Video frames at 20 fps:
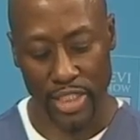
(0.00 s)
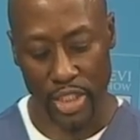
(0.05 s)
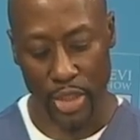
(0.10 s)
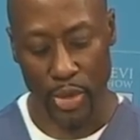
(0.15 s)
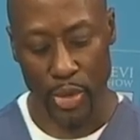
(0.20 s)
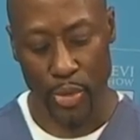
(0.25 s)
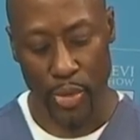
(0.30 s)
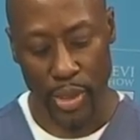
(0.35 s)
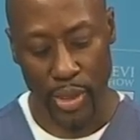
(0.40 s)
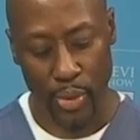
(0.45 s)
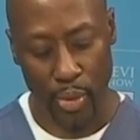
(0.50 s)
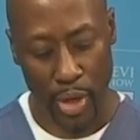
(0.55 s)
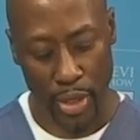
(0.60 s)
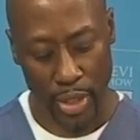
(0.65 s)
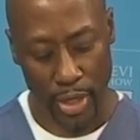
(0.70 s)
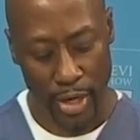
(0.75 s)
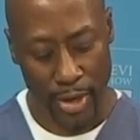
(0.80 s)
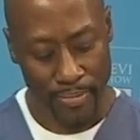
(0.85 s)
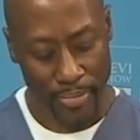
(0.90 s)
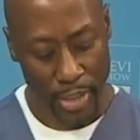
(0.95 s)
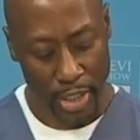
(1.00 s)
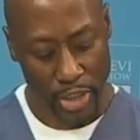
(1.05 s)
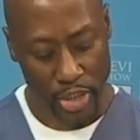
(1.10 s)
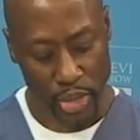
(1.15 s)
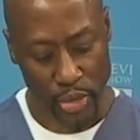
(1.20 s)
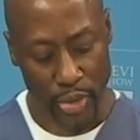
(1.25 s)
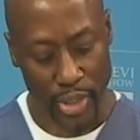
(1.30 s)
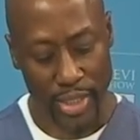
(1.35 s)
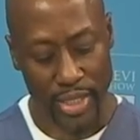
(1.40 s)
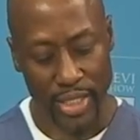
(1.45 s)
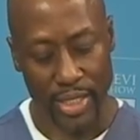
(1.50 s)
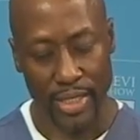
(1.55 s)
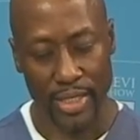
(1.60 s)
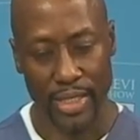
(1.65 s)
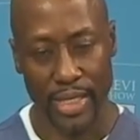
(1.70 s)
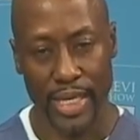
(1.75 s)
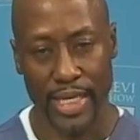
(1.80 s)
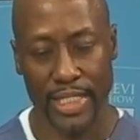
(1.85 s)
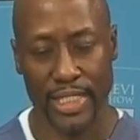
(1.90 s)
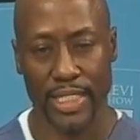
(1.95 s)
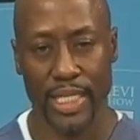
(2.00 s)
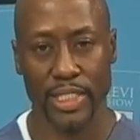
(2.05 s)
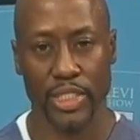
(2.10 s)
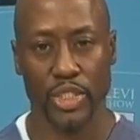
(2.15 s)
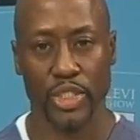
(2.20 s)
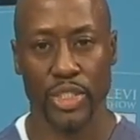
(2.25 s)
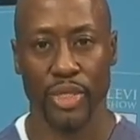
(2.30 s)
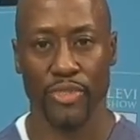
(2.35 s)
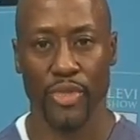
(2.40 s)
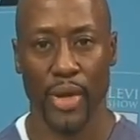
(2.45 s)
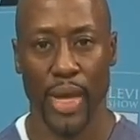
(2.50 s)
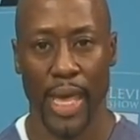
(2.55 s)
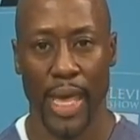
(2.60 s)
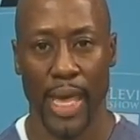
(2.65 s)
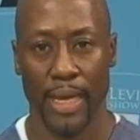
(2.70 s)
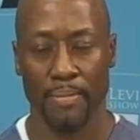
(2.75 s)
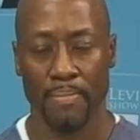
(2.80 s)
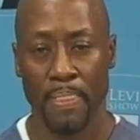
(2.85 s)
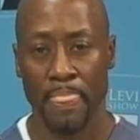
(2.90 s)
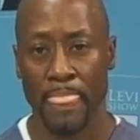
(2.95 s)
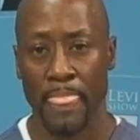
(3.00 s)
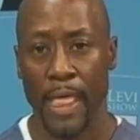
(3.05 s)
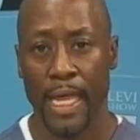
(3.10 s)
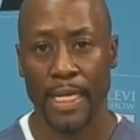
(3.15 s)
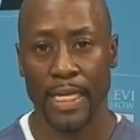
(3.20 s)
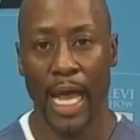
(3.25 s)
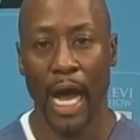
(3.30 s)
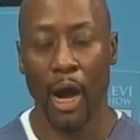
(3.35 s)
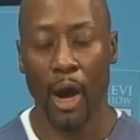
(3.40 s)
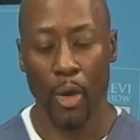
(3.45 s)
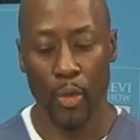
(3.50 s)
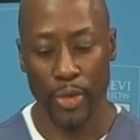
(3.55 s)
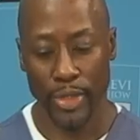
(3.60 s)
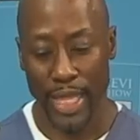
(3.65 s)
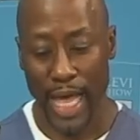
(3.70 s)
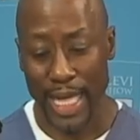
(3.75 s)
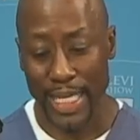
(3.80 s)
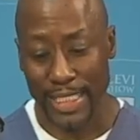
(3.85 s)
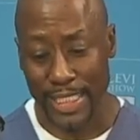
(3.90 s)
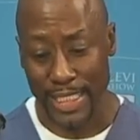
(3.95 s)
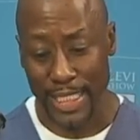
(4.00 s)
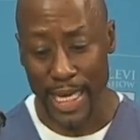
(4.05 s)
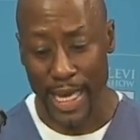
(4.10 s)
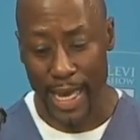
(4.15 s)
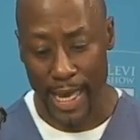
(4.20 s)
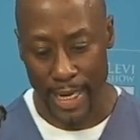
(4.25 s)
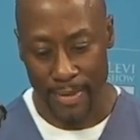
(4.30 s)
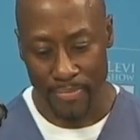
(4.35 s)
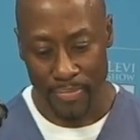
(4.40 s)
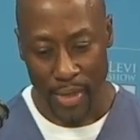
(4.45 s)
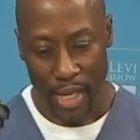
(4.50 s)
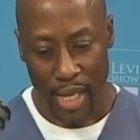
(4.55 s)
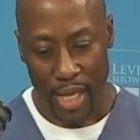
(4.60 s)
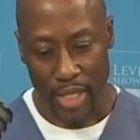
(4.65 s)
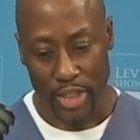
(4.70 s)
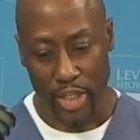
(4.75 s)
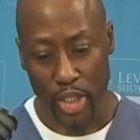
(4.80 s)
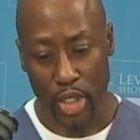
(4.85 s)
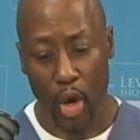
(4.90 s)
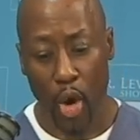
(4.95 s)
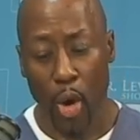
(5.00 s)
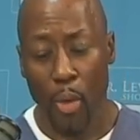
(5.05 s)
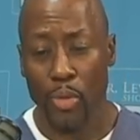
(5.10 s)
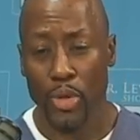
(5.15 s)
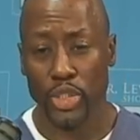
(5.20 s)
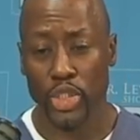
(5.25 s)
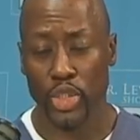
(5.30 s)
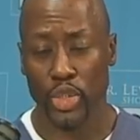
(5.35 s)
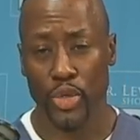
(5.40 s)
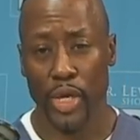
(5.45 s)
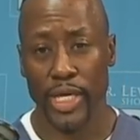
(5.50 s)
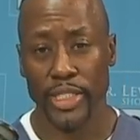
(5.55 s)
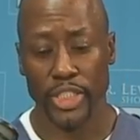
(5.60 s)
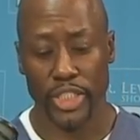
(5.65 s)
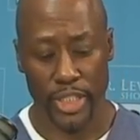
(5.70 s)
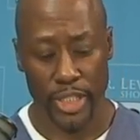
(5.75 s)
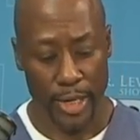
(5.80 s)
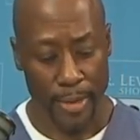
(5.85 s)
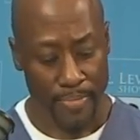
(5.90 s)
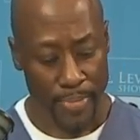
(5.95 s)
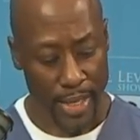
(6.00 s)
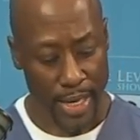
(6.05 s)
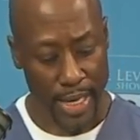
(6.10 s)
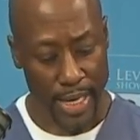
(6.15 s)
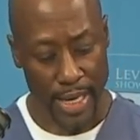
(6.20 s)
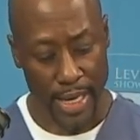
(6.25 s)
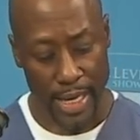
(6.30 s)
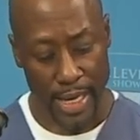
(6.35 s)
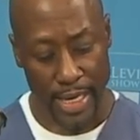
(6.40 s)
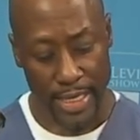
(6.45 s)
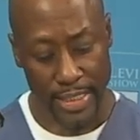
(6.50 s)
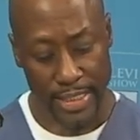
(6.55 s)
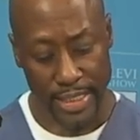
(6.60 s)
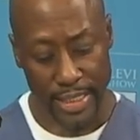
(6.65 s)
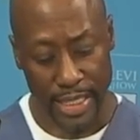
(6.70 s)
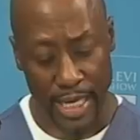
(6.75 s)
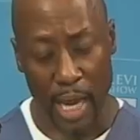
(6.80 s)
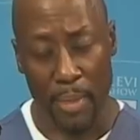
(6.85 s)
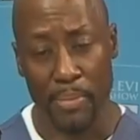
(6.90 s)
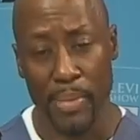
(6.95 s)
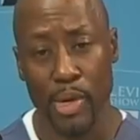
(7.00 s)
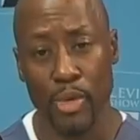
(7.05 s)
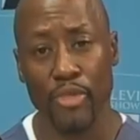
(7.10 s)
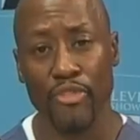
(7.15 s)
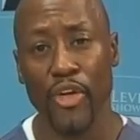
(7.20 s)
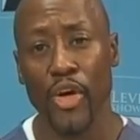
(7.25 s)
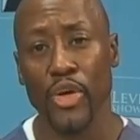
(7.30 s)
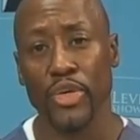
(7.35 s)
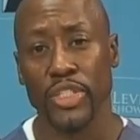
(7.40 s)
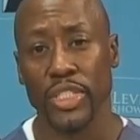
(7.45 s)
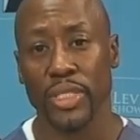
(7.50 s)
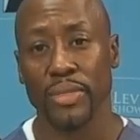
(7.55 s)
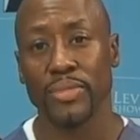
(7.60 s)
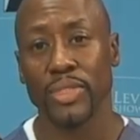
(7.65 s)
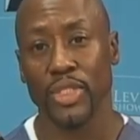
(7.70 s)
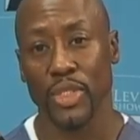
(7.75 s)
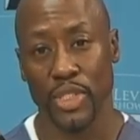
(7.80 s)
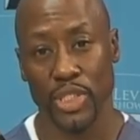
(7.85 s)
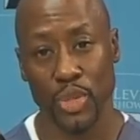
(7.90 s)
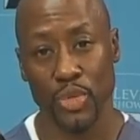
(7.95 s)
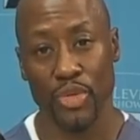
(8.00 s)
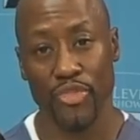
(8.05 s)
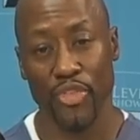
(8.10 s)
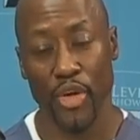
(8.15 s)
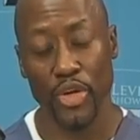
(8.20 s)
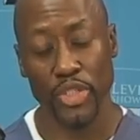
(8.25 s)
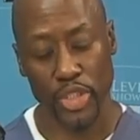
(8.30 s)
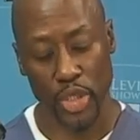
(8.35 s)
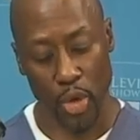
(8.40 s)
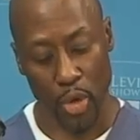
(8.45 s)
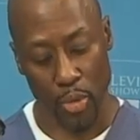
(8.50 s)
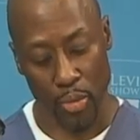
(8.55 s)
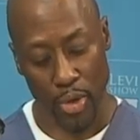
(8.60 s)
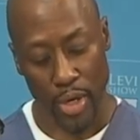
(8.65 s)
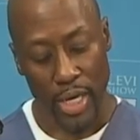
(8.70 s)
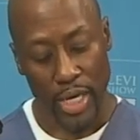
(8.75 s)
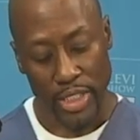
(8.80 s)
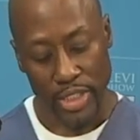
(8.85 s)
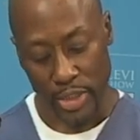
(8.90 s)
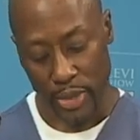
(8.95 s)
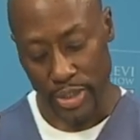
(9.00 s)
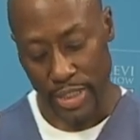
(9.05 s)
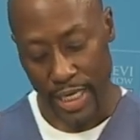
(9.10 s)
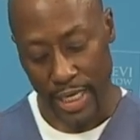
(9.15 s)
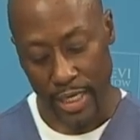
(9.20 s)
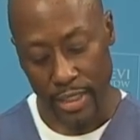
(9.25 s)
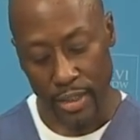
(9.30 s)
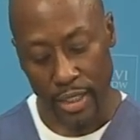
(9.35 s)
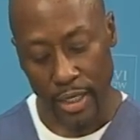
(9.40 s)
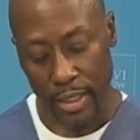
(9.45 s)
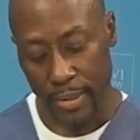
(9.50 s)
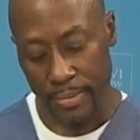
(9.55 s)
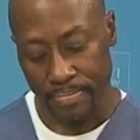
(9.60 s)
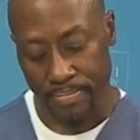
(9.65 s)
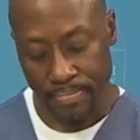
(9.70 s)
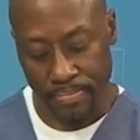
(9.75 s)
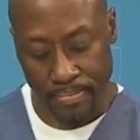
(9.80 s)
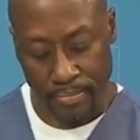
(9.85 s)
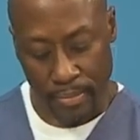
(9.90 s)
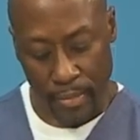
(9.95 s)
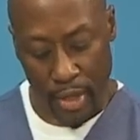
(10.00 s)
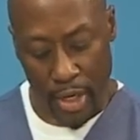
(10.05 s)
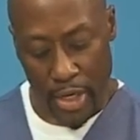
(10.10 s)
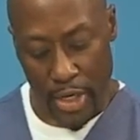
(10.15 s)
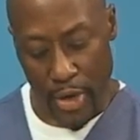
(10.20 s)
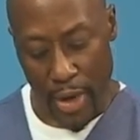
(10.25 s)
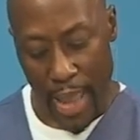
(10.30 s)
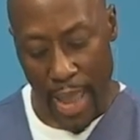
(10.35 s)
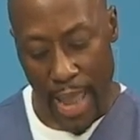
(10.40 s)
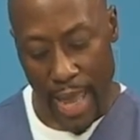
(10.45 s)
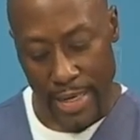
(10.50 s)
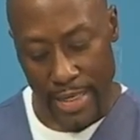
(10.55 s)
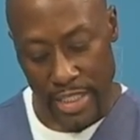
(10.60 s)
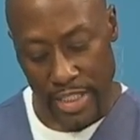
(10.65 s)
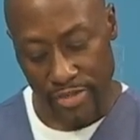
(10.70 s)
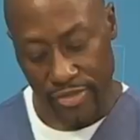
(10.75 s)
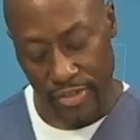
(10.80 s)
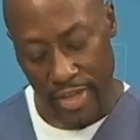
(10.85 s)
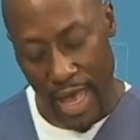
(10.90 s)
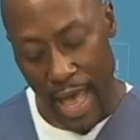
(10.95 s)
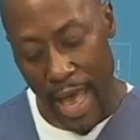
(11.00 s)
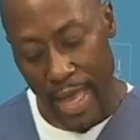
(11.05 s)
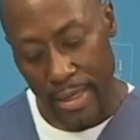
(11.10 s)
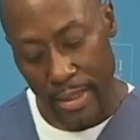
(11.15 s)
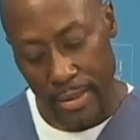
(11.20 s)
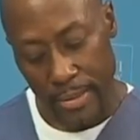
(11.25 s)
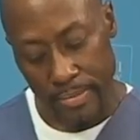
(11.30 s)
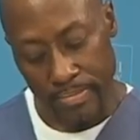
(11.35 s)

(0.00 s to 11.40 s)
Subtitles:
So you really want to strengthen the extensors of your hand. Now, with that said, the Cobra Stretch can be reversed. So this is reverse Cobra. So take a look. Your hand is flat.